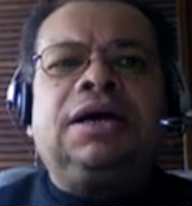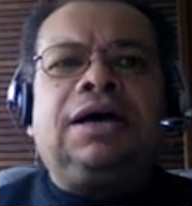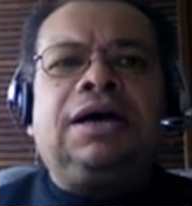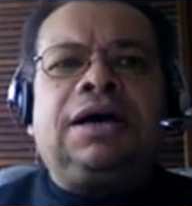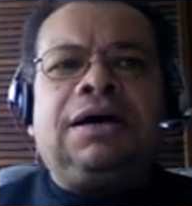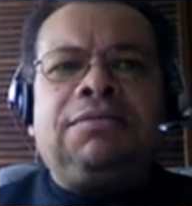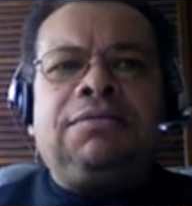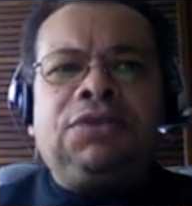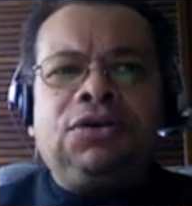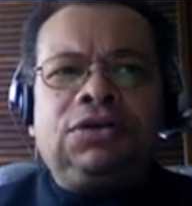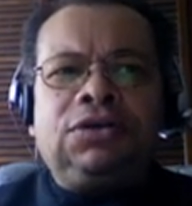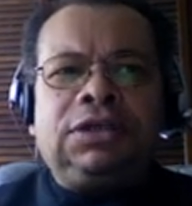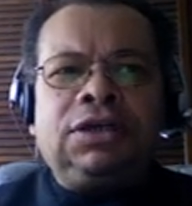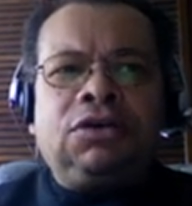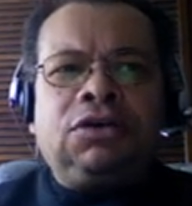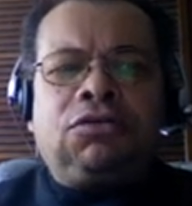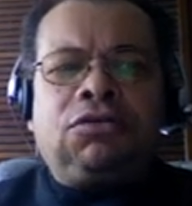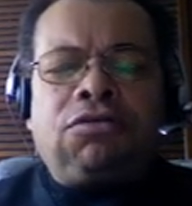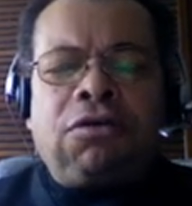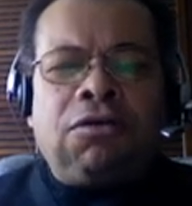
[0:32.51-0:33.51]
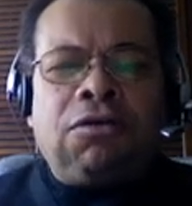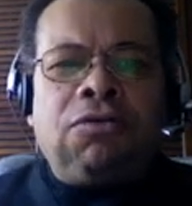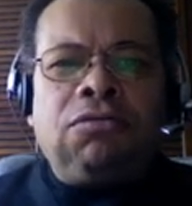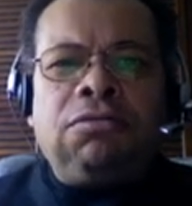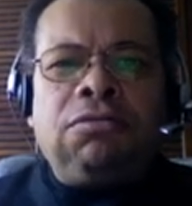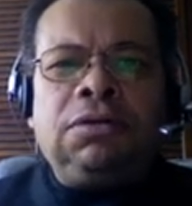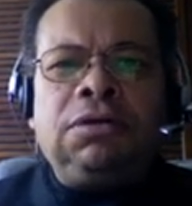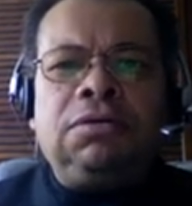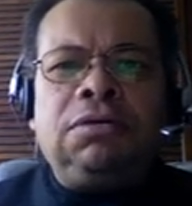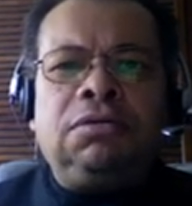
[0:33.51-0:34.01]
I'm using
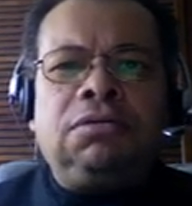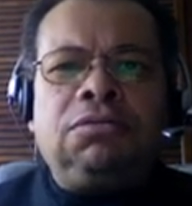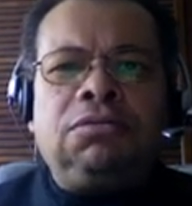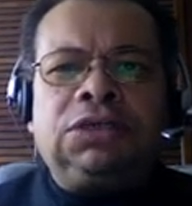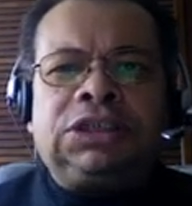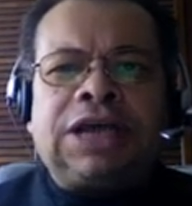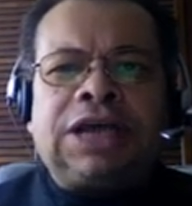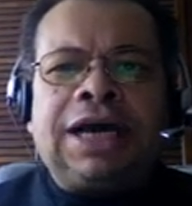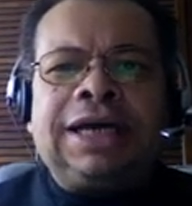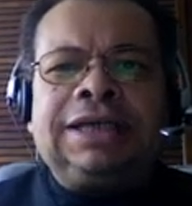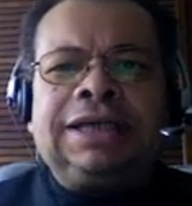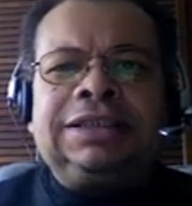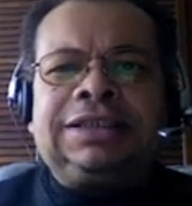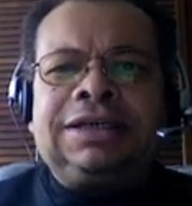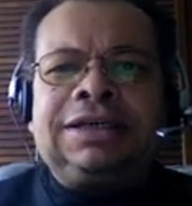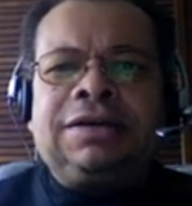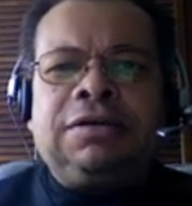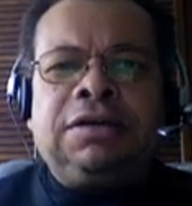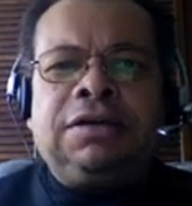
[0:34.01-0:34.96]
Chrome, which I consider